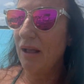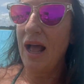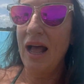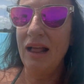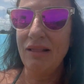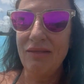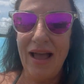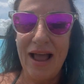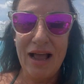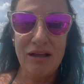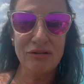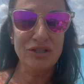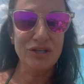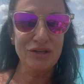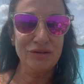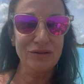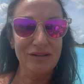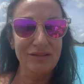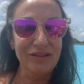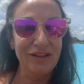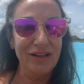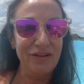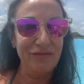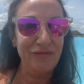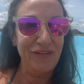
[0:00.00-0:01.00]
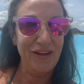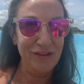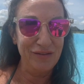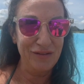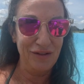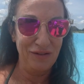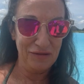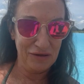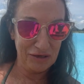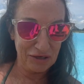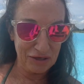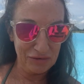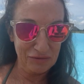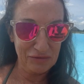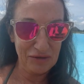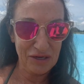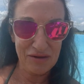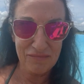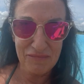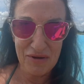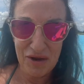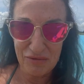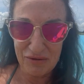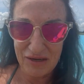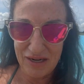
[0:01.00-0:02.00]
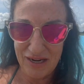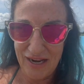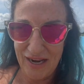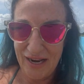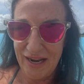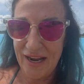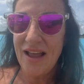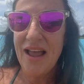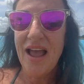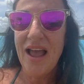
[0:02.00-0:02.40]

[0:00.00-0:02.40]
allows you to live in the Lagoon community.